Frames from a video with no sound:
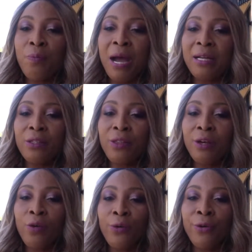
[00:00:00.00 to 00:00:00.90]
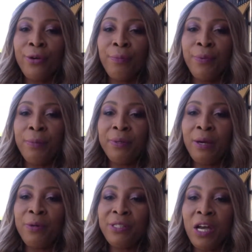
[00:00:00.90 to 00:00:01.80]
back to the early people
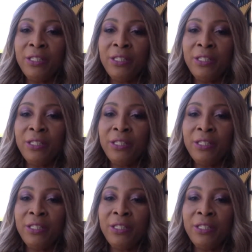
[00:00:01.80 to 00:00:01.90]
that was